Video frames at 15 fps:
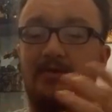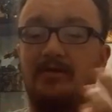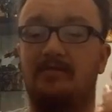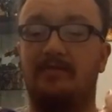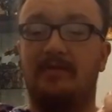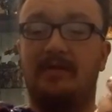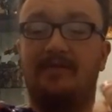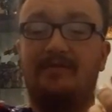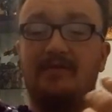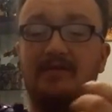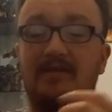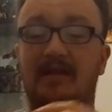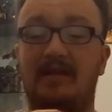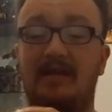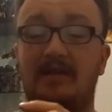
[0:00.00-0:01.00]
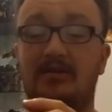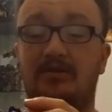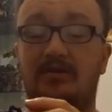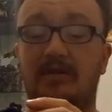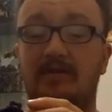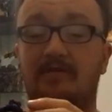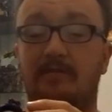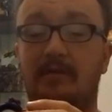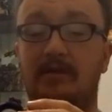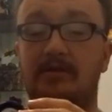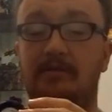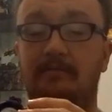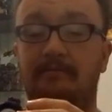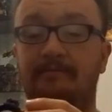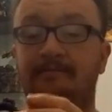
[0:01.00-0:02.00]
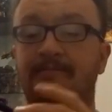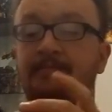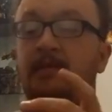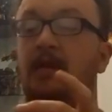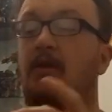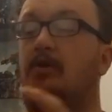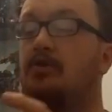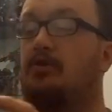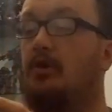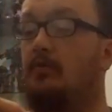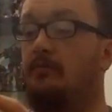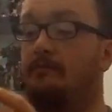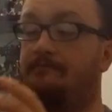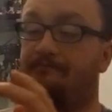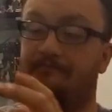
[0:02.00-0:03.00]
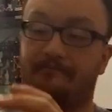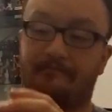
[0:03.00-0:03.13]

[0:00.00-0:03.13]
much of a difference in his transformation. So